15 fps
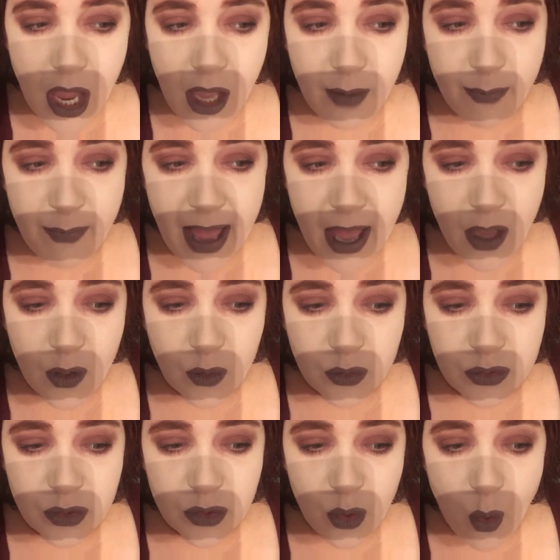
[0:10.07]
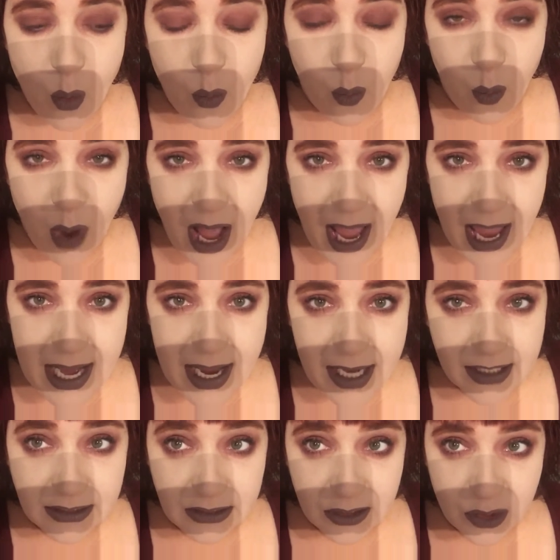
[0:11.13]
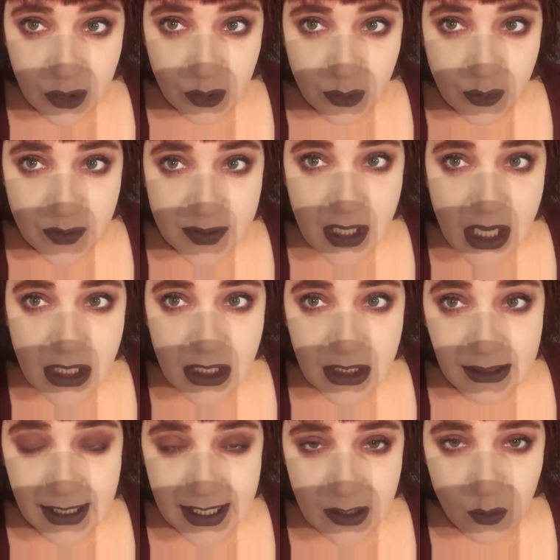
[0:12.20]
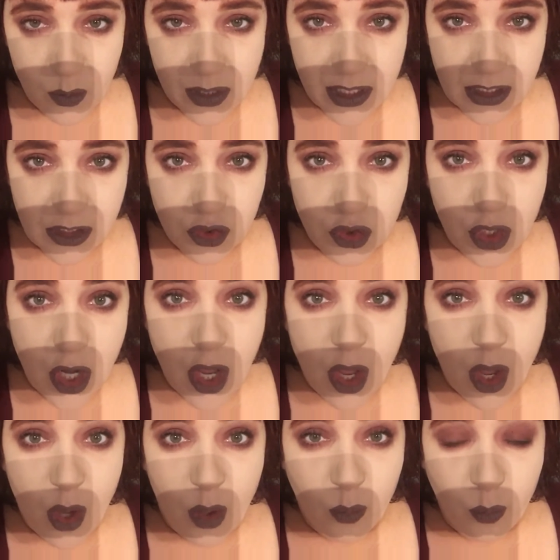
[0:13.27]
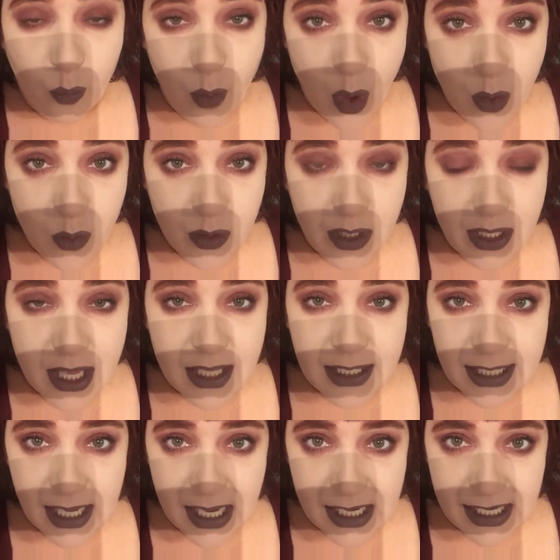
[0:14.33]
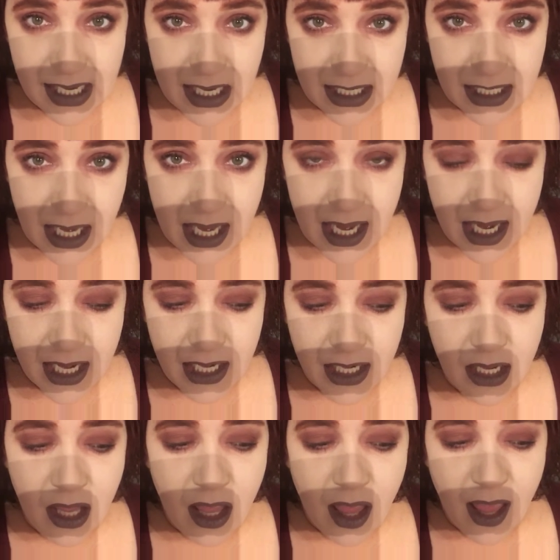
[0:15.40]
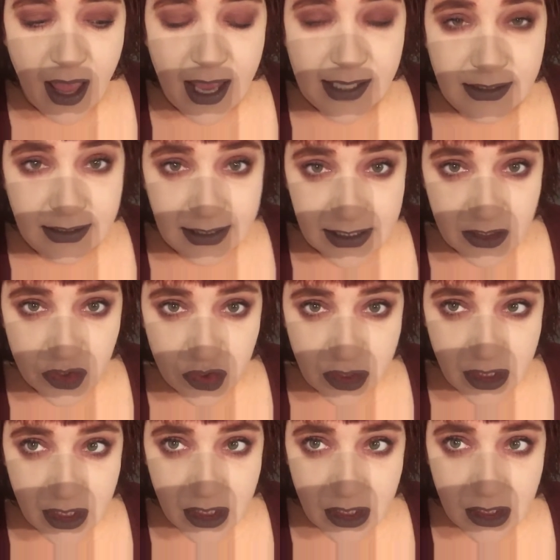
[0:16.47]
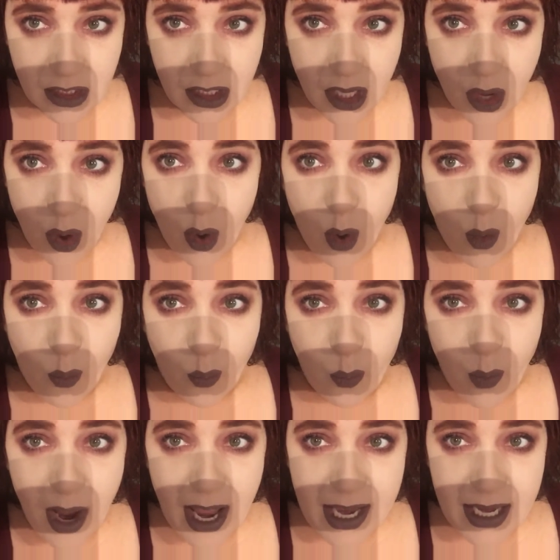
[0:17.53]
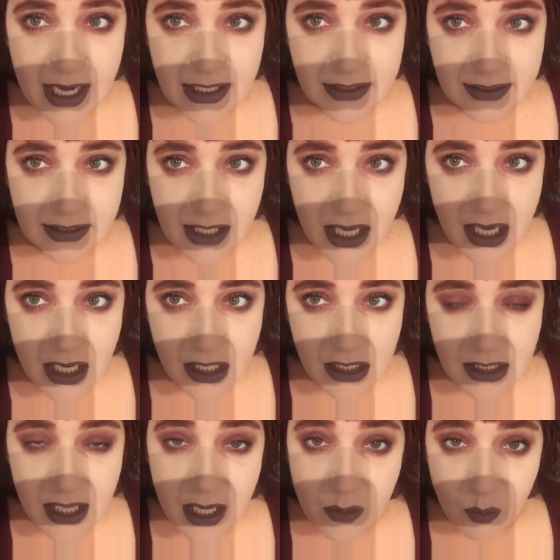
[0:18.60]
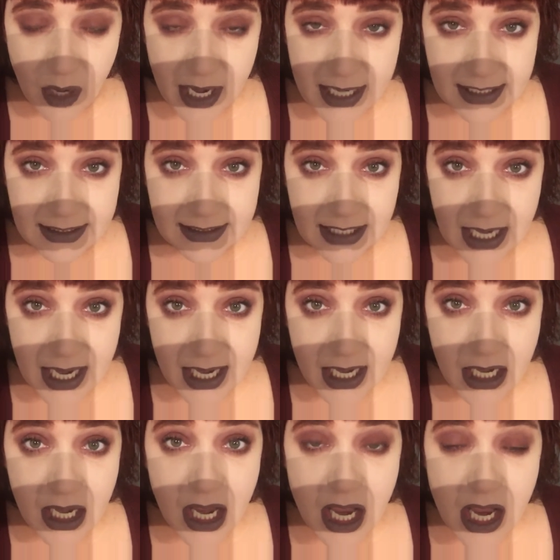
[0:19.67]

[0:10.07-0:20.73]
about why I use the language woke KKK and lynching, why I said and why I say